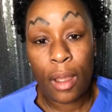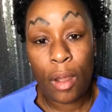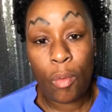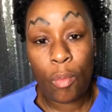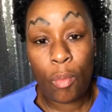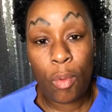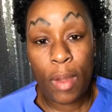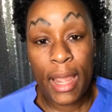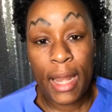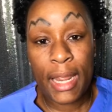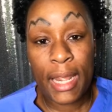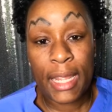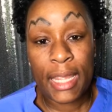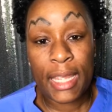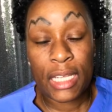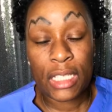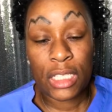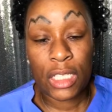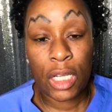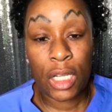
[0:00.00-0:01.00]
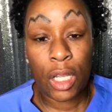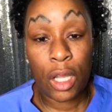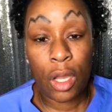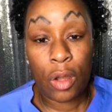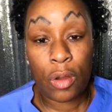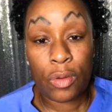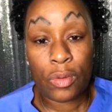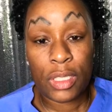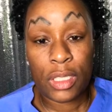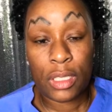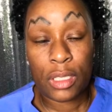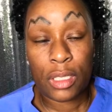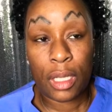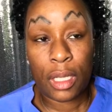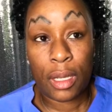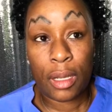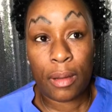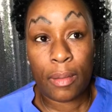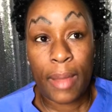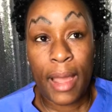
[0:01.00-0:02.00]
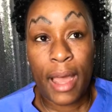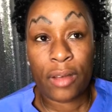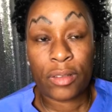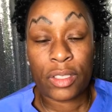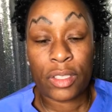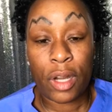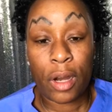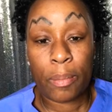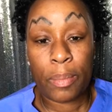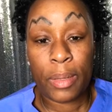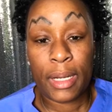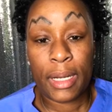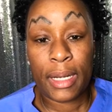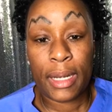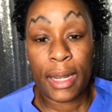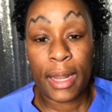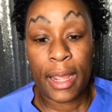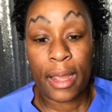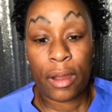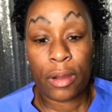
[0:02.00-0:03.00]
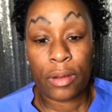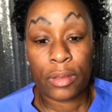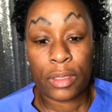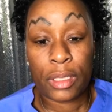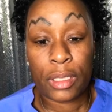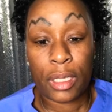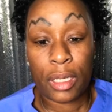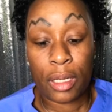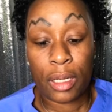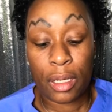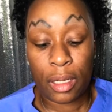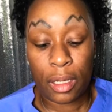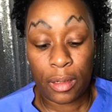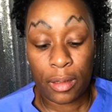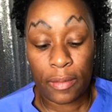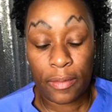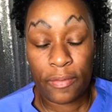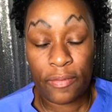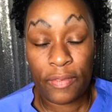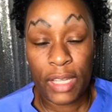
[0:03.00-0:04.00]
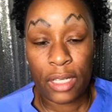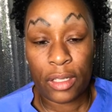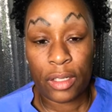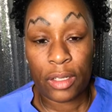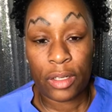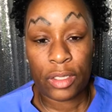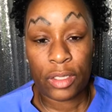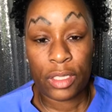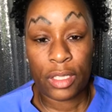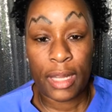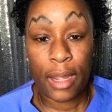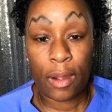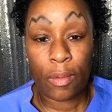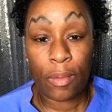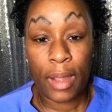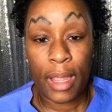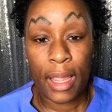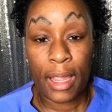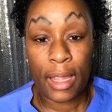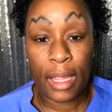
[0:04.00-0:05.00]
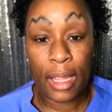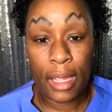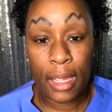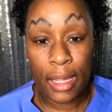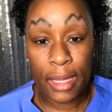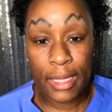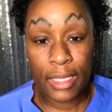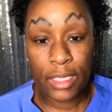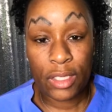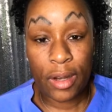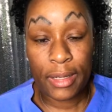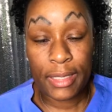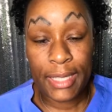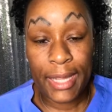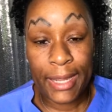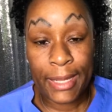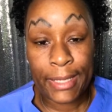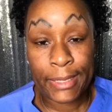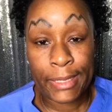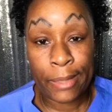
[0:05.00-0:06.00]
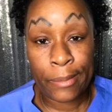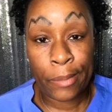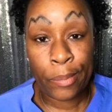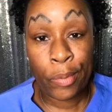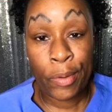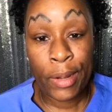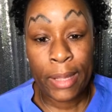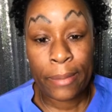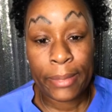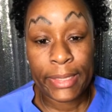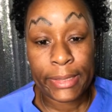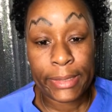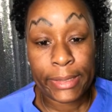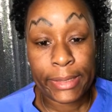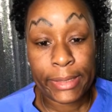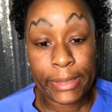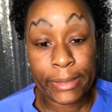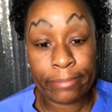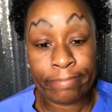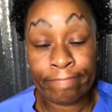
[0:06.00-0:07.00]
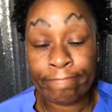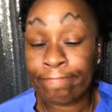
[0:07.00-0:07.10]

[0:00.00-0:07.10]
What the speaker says: when it gets close, I'll start putting out feelers so that way I can start taking some appointments.